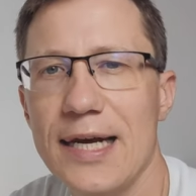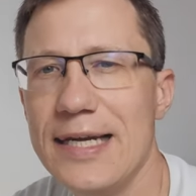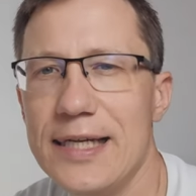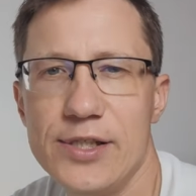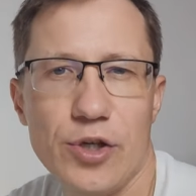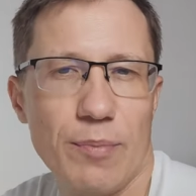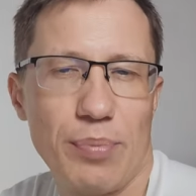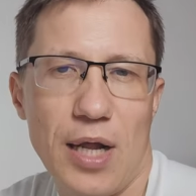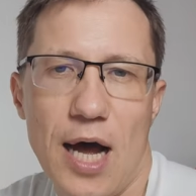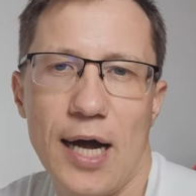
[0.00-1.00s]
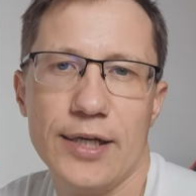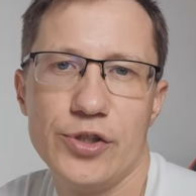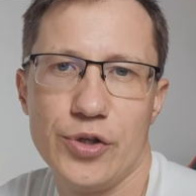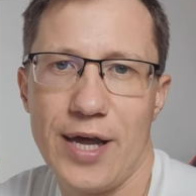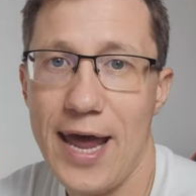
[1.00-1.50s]
need to apply
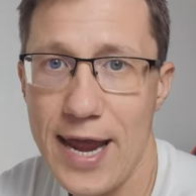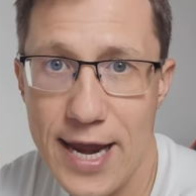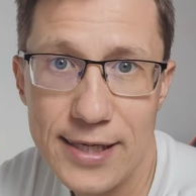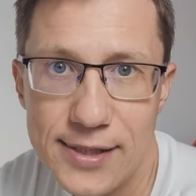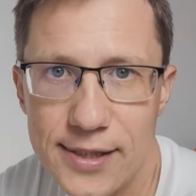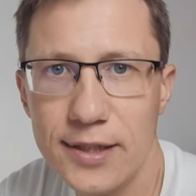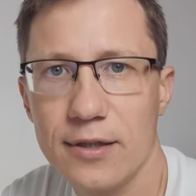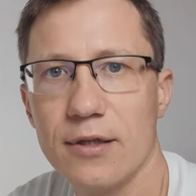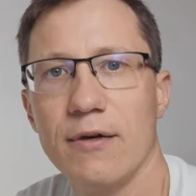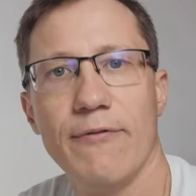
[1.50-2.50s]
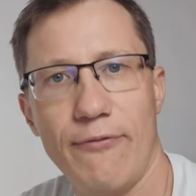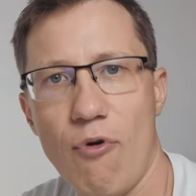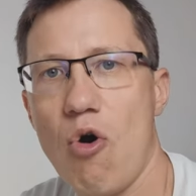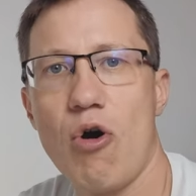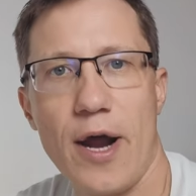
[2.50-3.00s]
to ASIC
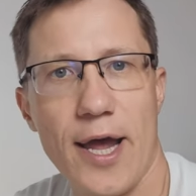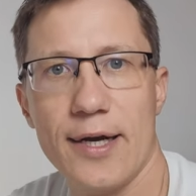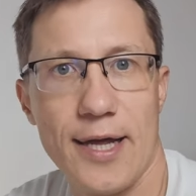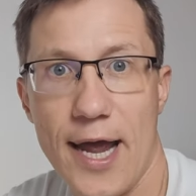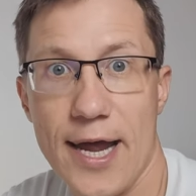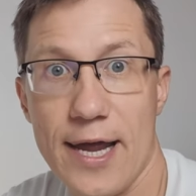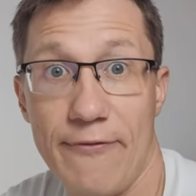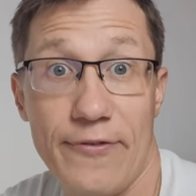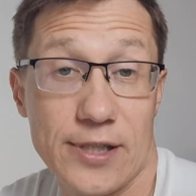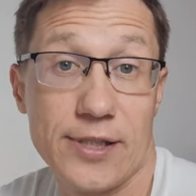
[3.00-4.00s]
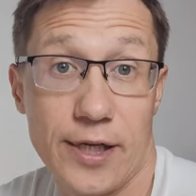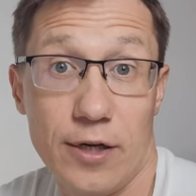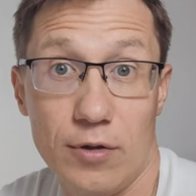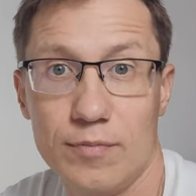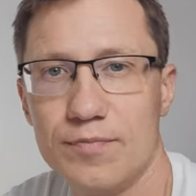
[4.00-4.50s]
for an
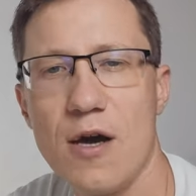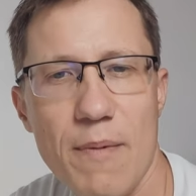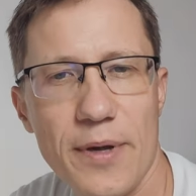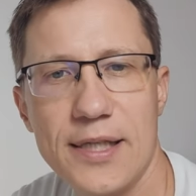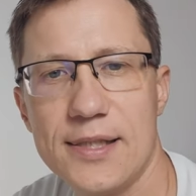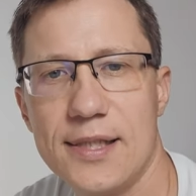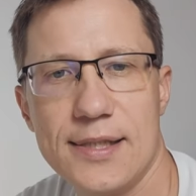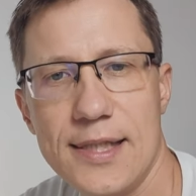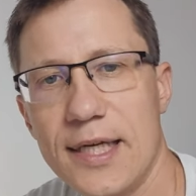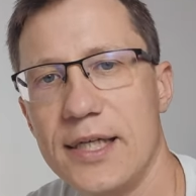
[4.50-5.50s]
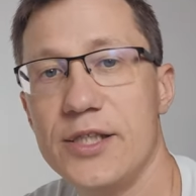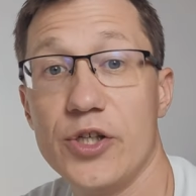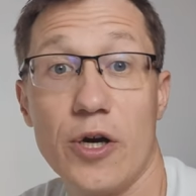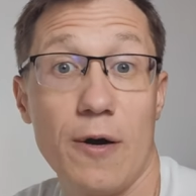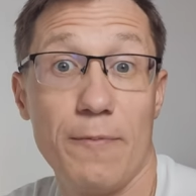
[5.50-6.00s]
AFSL. Companies seeking
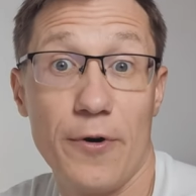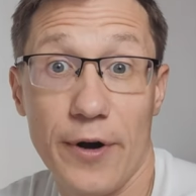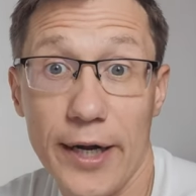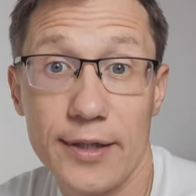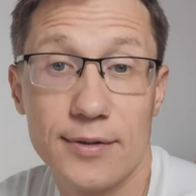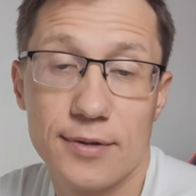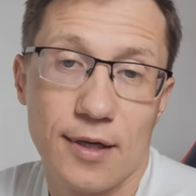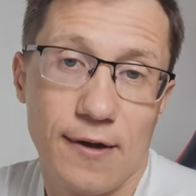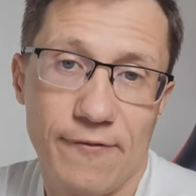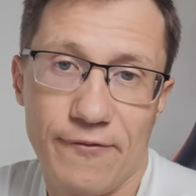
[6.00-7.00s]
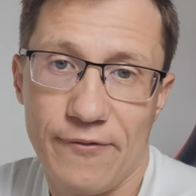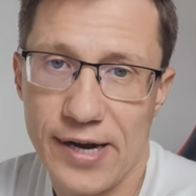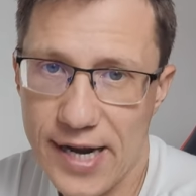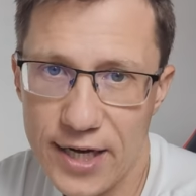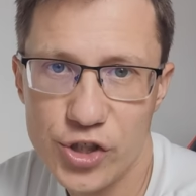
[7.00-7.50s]
to operate a
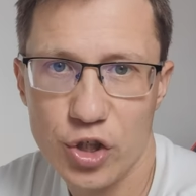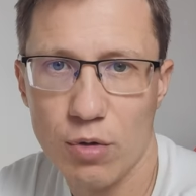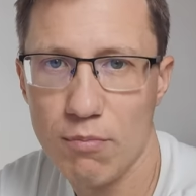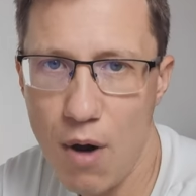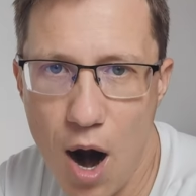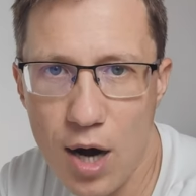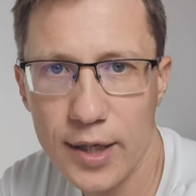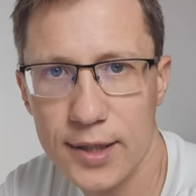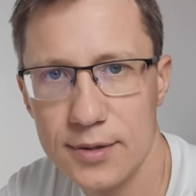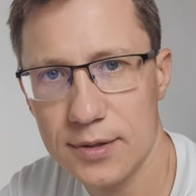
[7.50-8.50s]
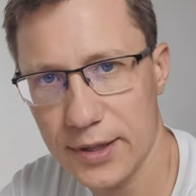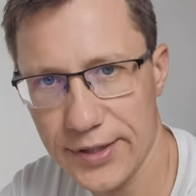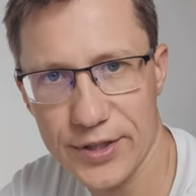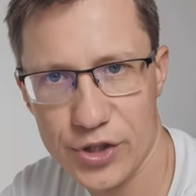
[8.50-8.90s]
financial market in